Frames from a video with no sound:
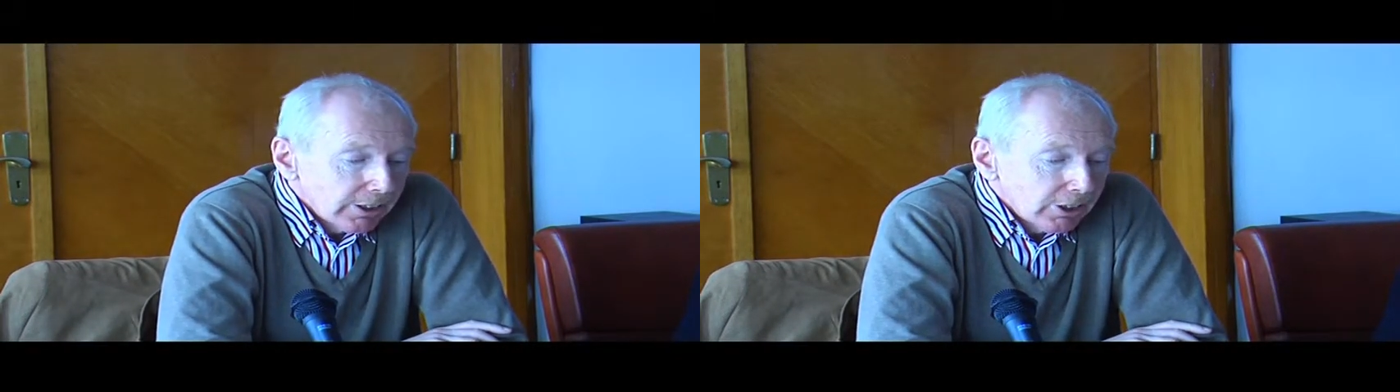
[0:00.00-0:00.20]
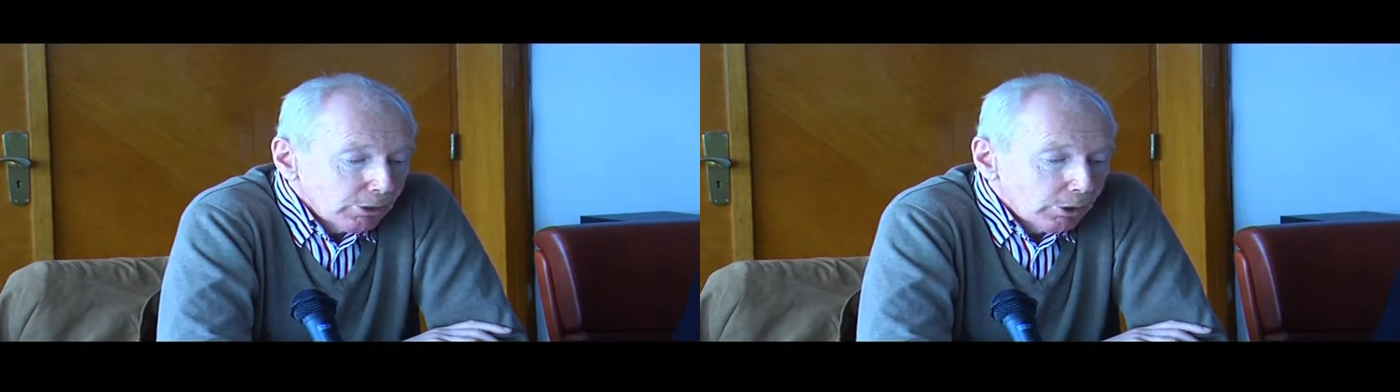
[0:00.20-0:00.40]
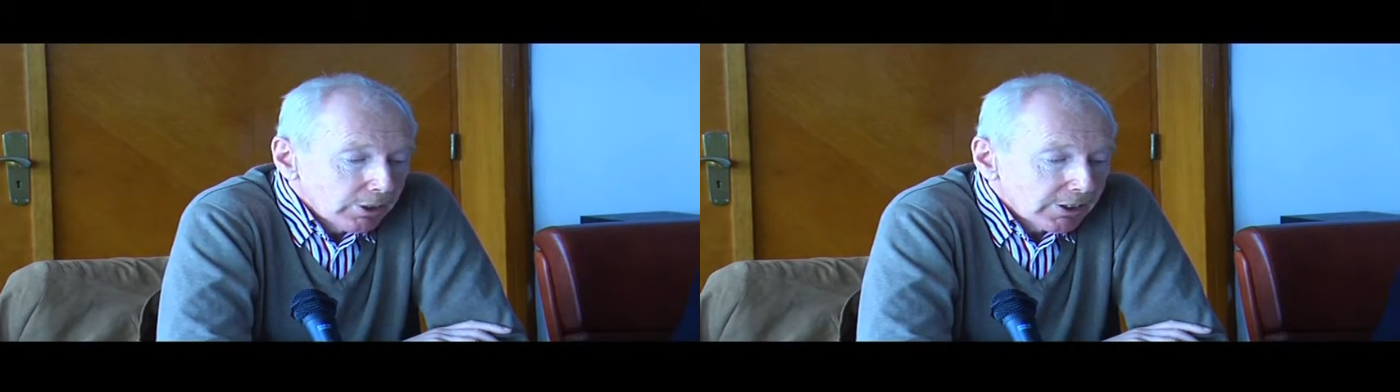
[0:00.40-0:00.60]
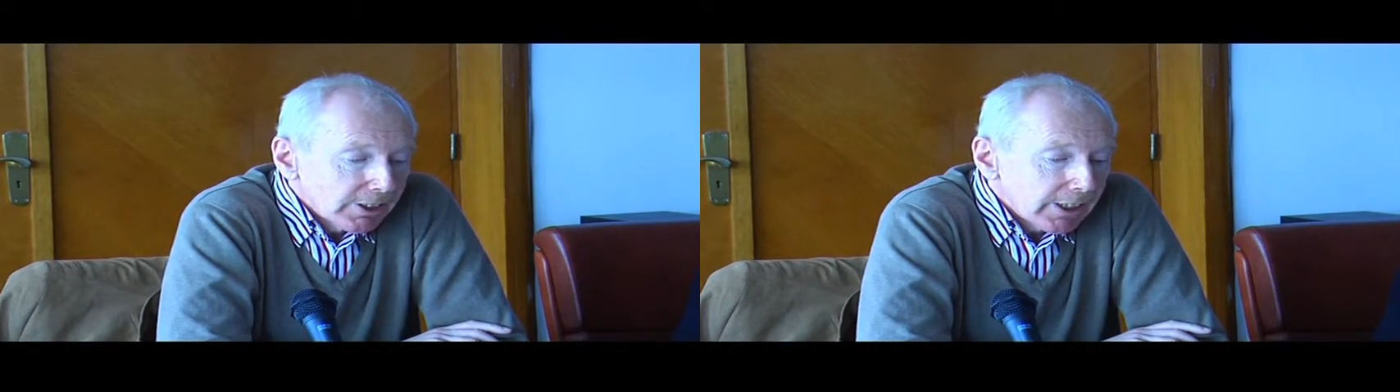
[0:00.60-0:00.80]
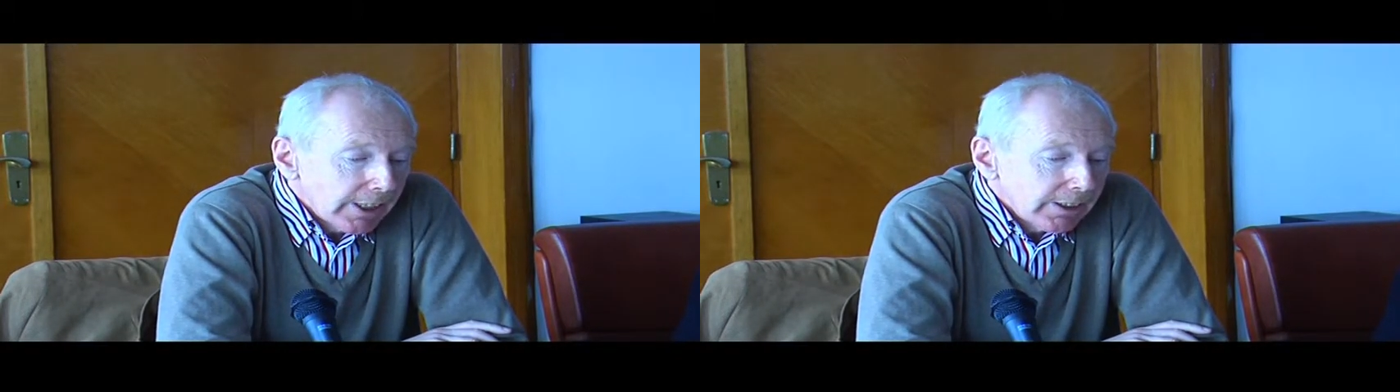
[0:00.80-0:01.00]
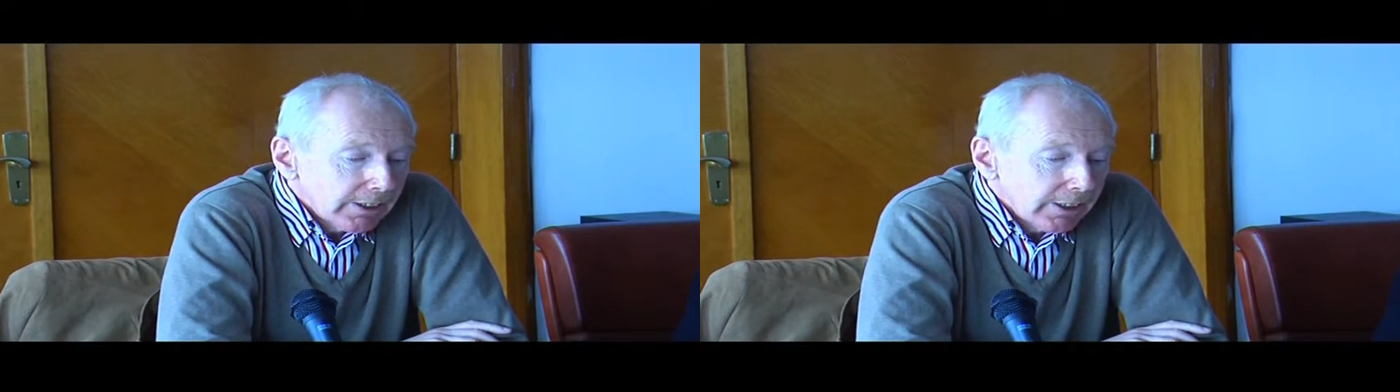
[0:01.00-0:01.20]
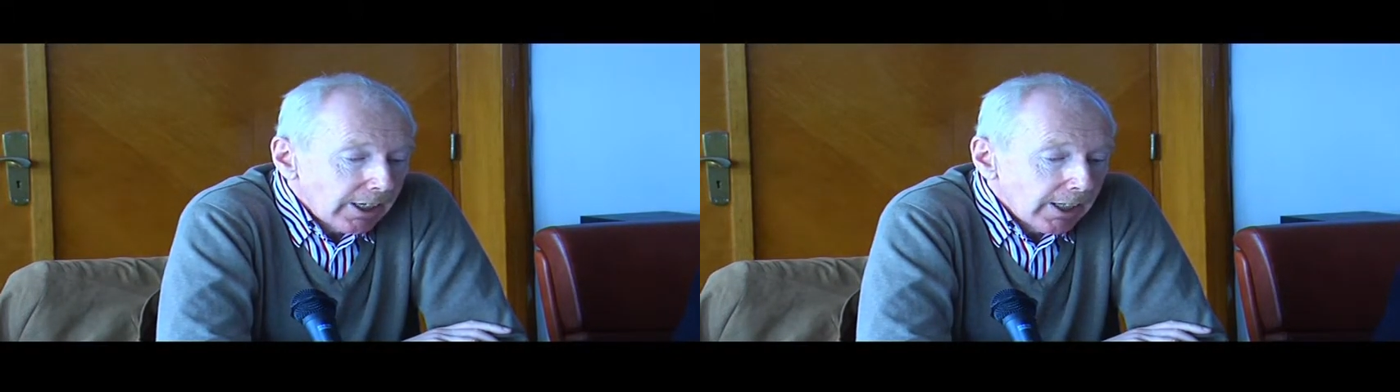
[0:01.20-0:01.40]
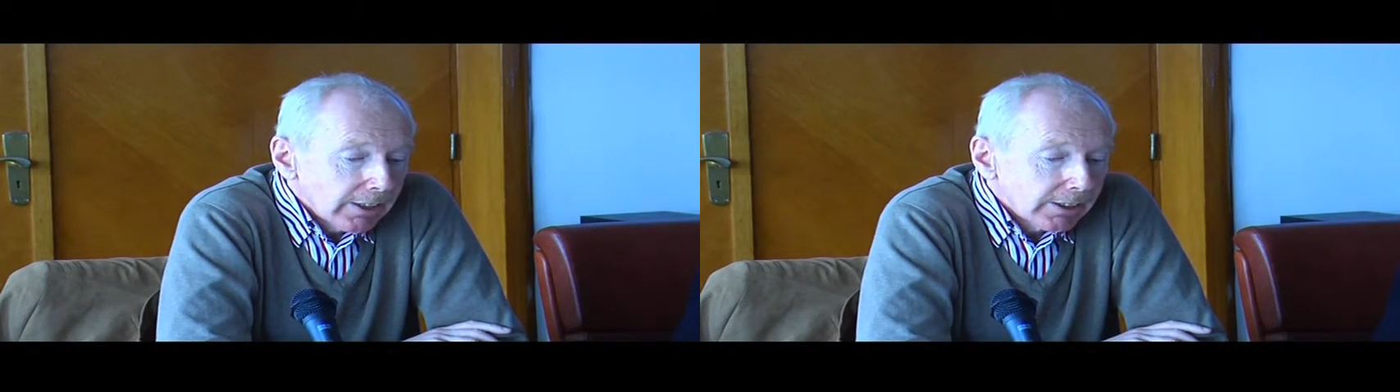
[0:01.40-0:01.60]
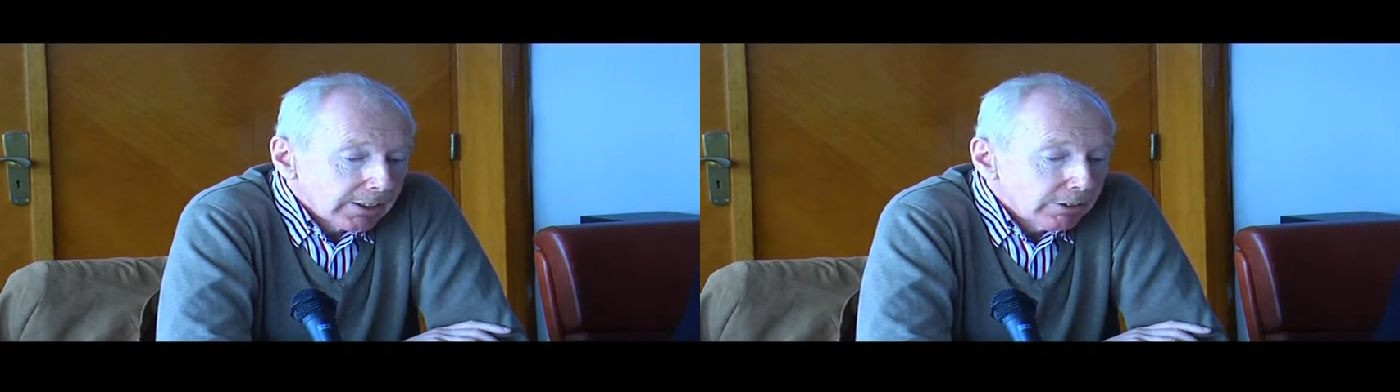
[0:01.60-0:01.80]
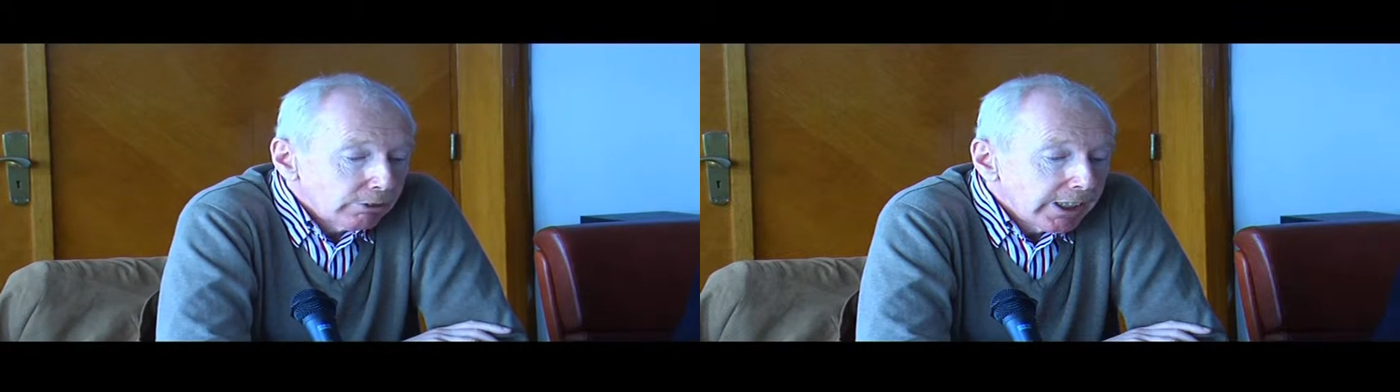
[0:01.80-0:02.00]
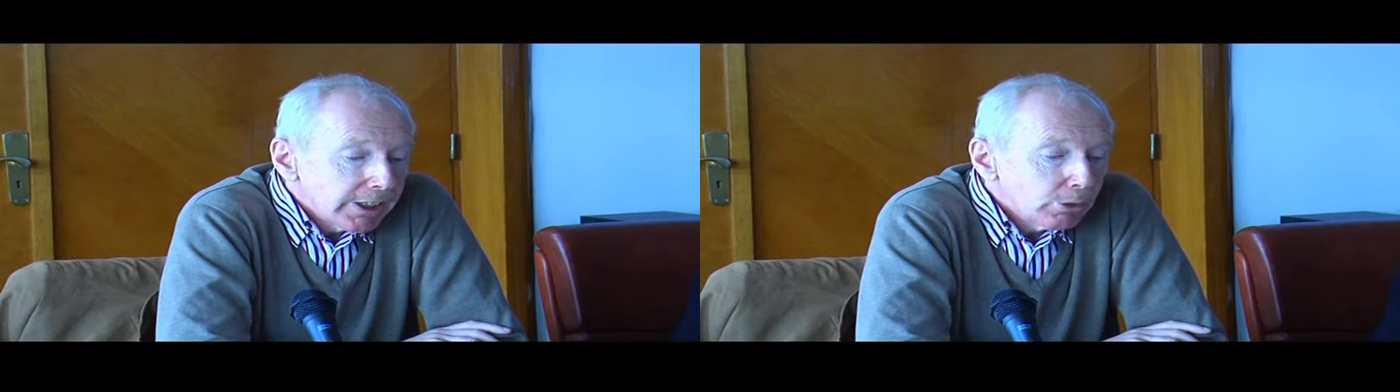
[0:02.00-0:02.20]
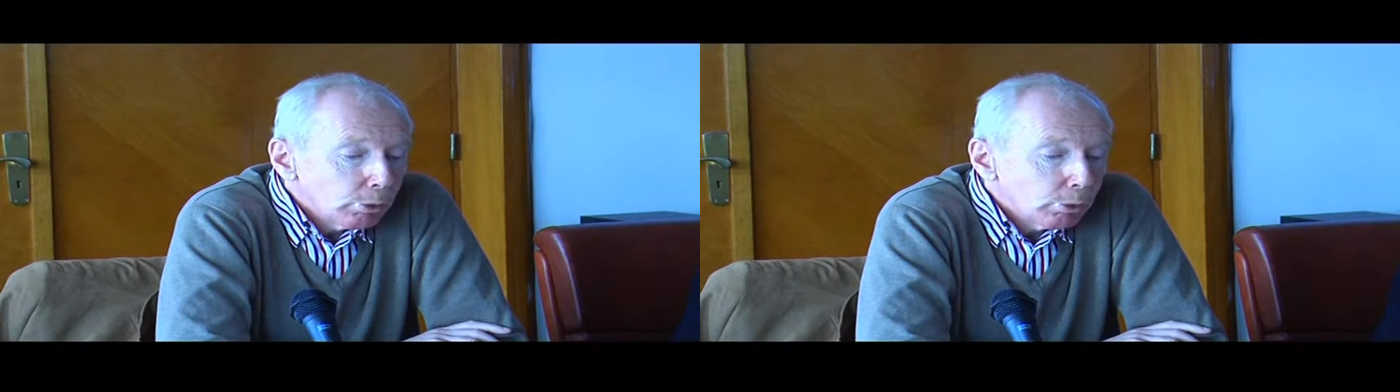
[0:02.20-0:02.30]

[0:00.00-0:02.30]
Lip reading: was cited as the reason.